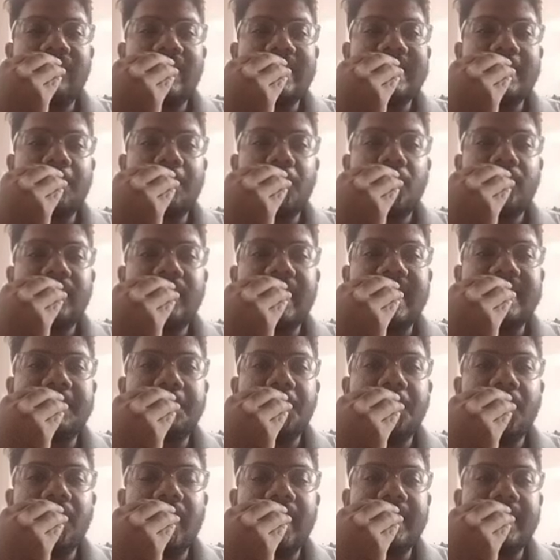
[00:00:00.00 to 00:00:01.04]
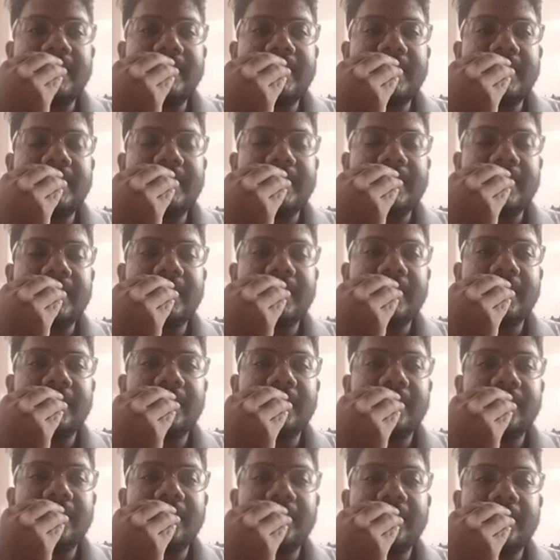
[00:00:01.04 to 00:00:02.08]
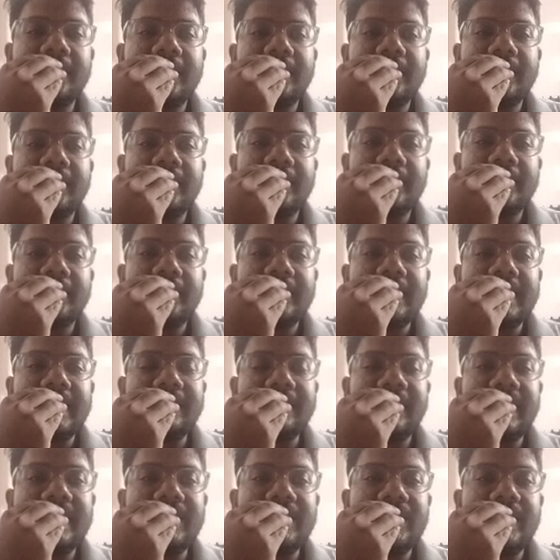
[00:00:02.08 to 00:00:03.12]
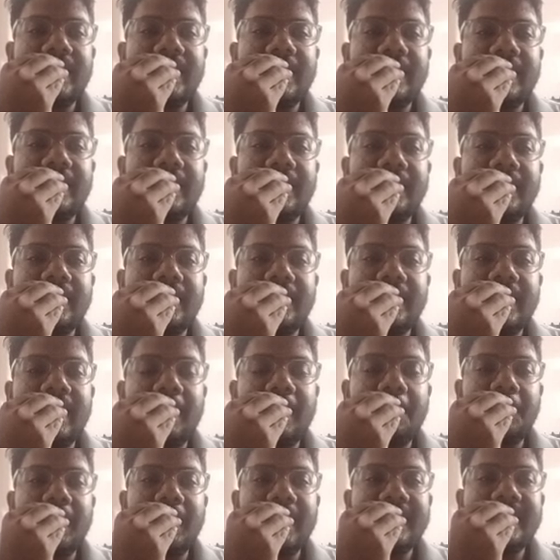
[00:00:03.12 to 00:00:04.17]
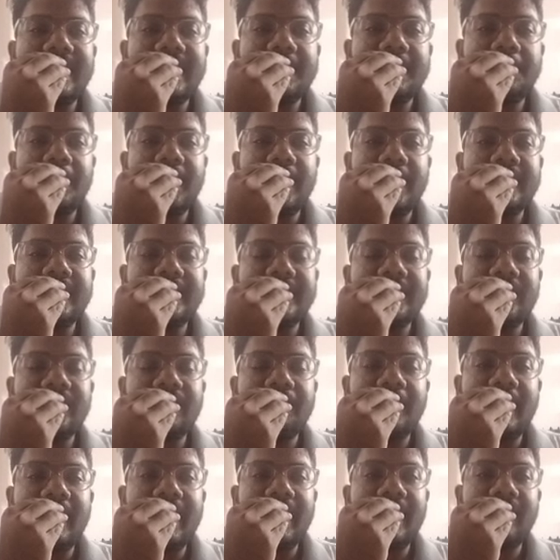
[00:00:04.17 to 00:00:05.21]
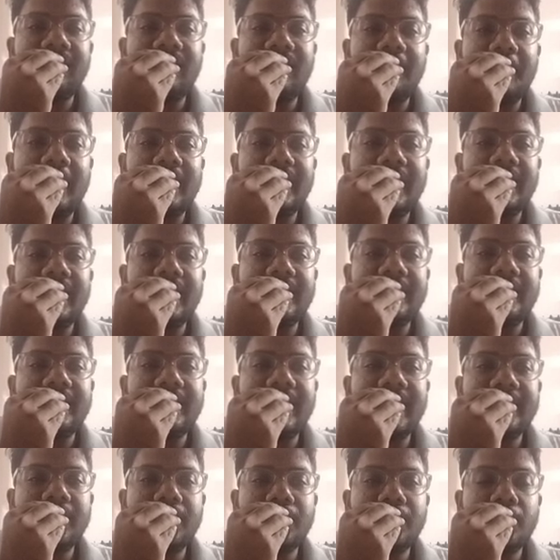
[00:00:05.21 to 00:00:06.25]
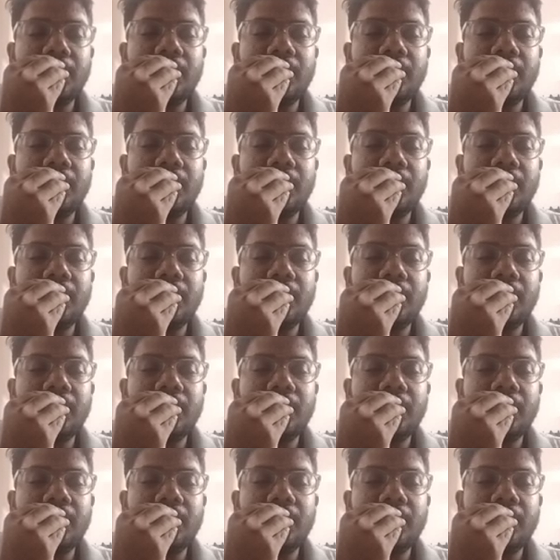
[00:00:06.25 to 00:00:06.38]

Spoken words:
upon the experiences as well as she compares the experiences of men and women, that they too